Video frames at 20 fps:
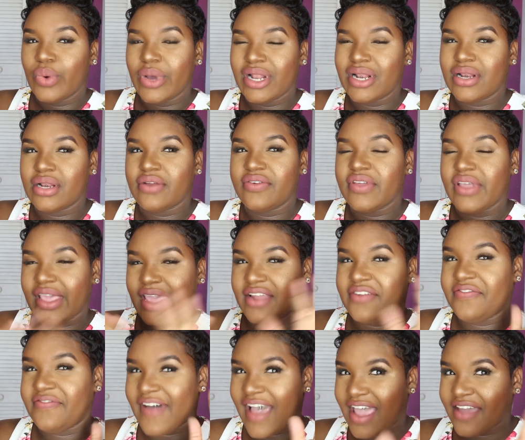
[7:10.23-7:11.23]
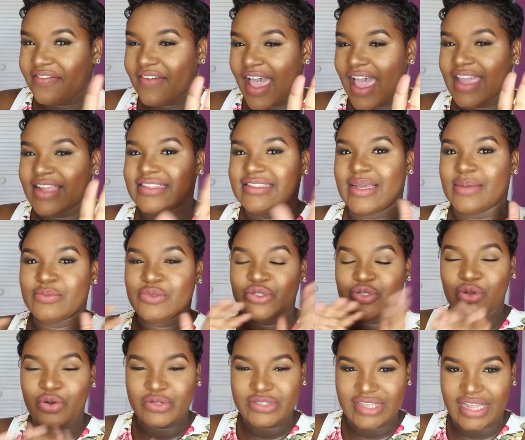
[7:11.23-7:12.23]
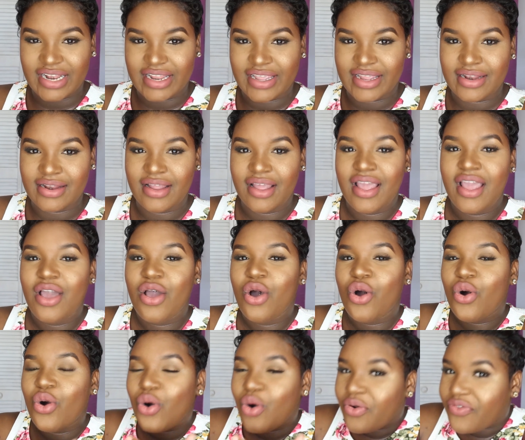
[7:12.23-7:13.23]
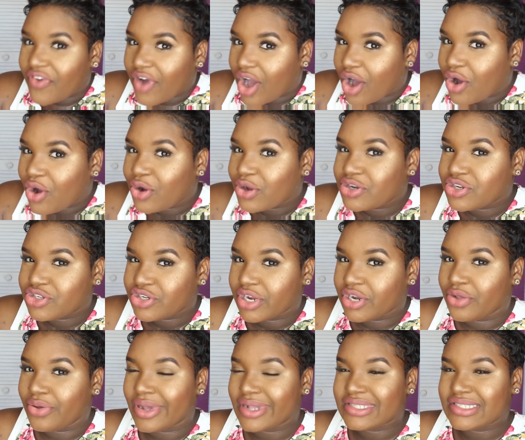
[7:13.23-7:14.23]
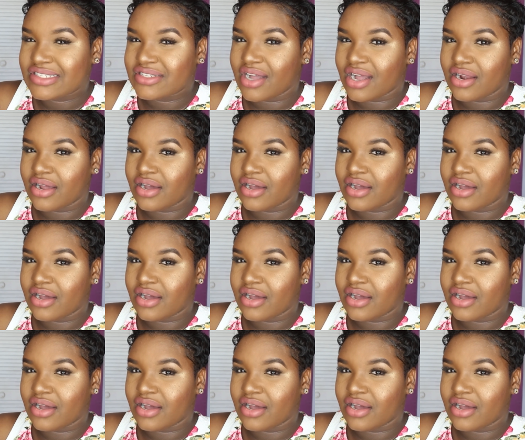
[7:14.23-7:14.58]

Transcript: well, you get 5 items totaling over $100 US.